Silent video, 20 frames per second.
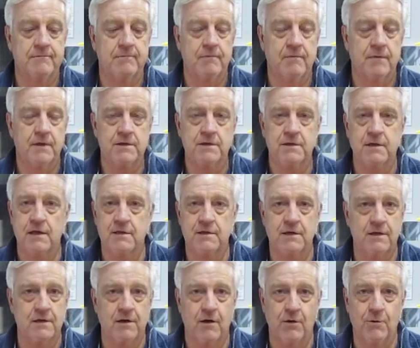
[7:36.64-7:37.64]
this
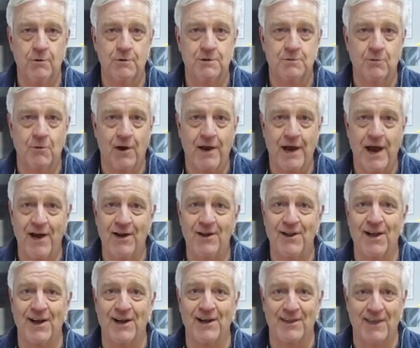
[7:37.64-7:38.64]
doesn't always work out
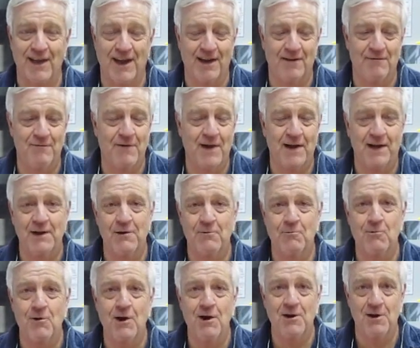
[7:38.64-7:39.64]
like that. In fact, it
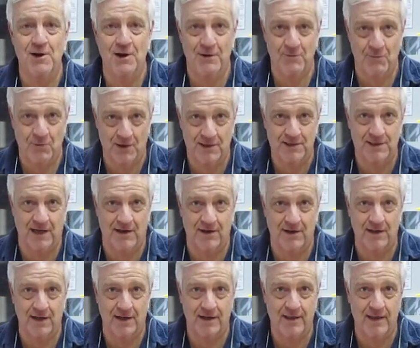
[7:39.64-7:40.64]
rarely works out
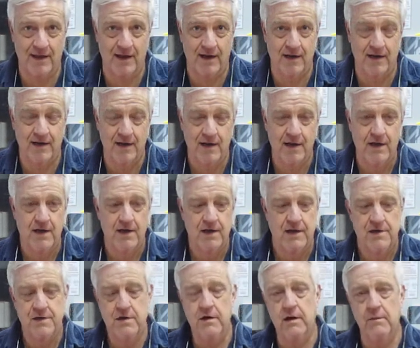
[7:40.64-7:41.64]
like that.
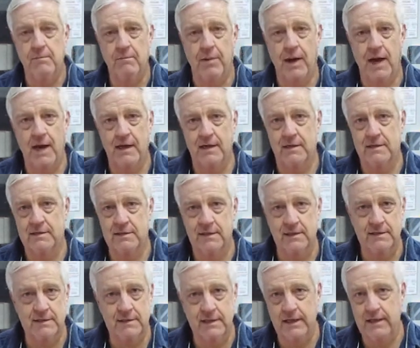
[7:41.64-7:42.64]
You can buy a
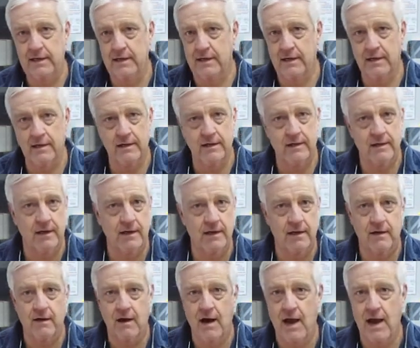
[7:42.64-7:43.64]

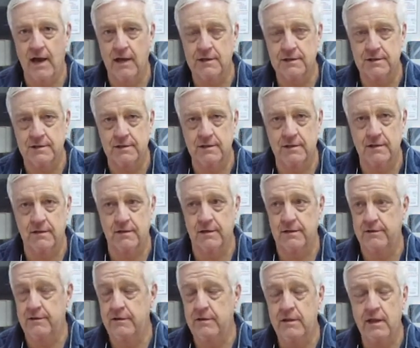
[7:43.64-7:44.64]
$1,600 action or a
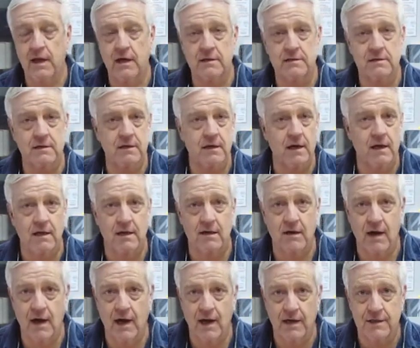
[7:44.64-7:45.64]

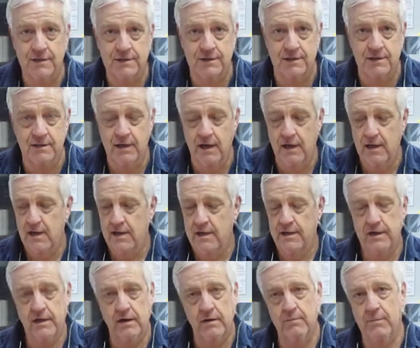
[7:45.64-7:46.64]
$2,000 action.
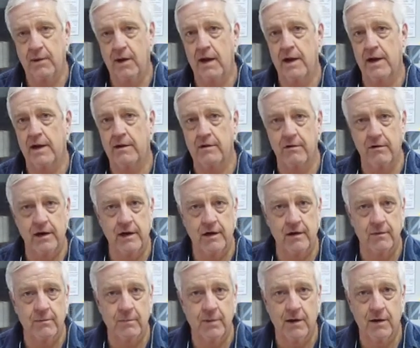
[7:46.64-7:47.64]
You can buy a
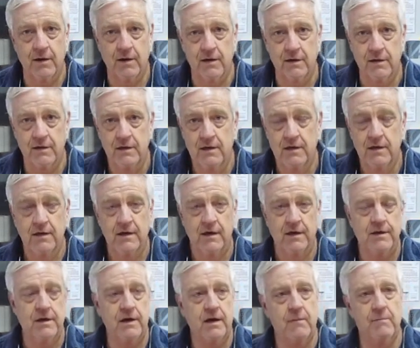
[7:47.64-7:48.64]
Krieger barrel.
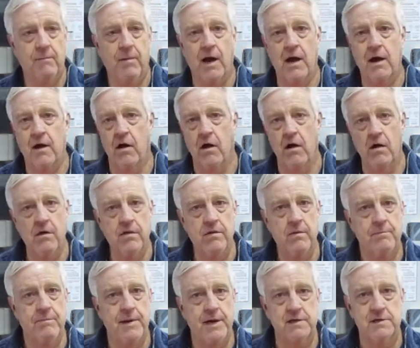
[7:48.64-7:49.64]
You can buy all
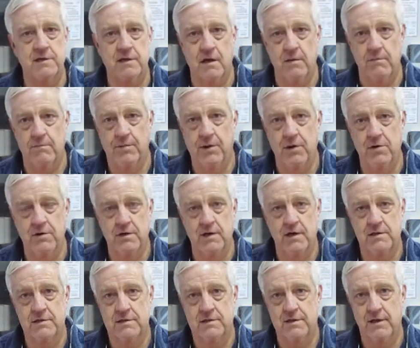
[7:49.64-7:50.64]
the best
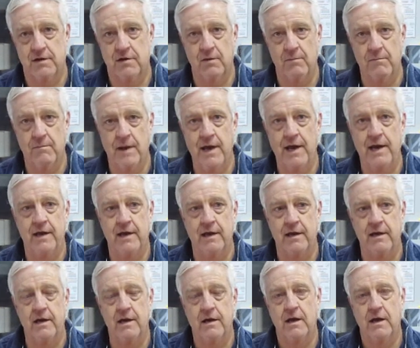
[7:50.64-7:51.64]
components that are made